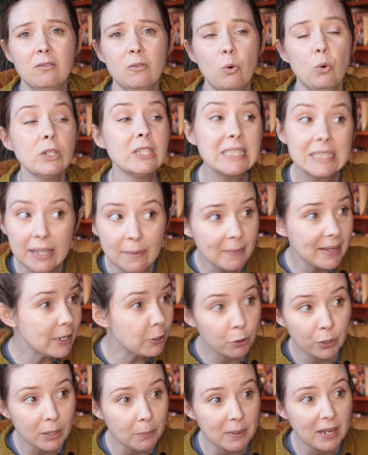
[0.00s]
Or just give me
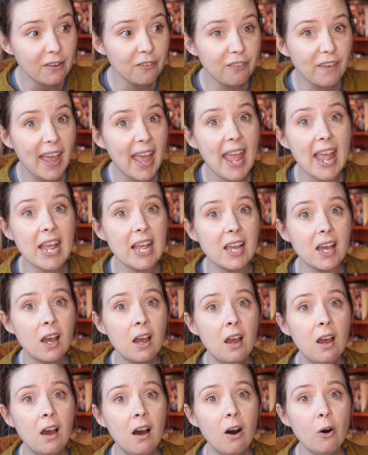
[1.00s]
creepy fae,
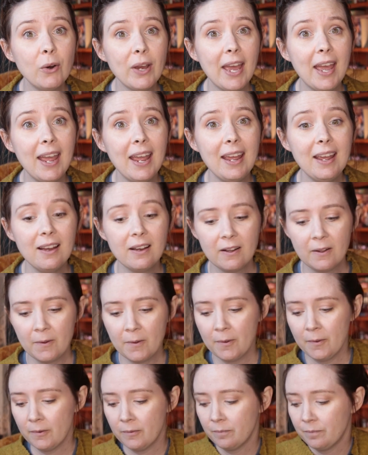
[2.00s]
okay?
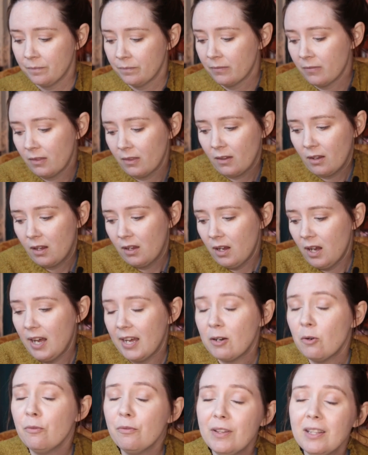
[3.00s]

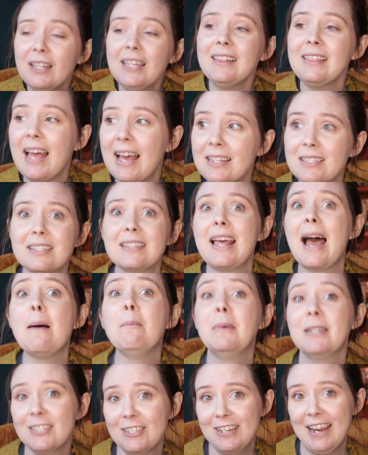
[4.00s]
I don't feel like that's
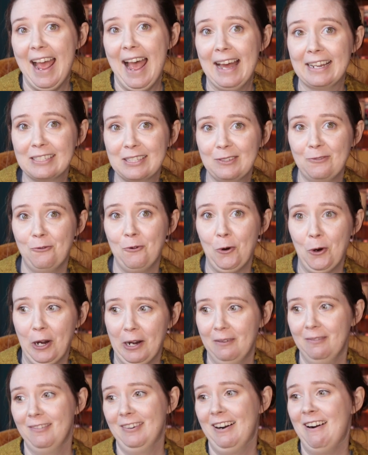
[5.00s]
that much to ask for.
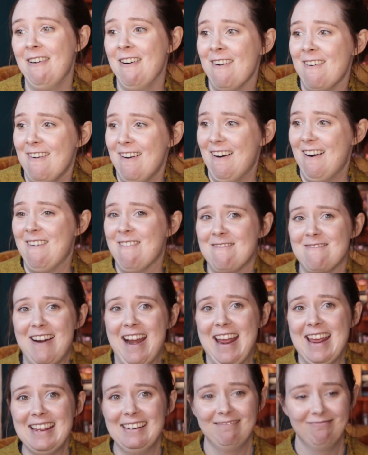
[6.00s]
All
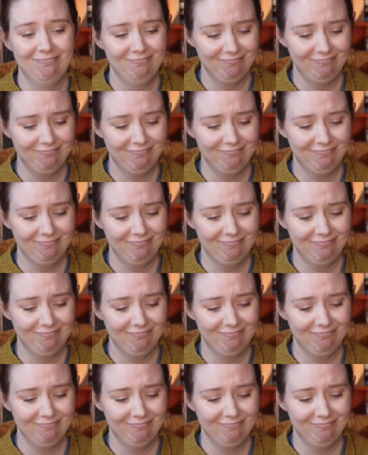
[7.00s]
right.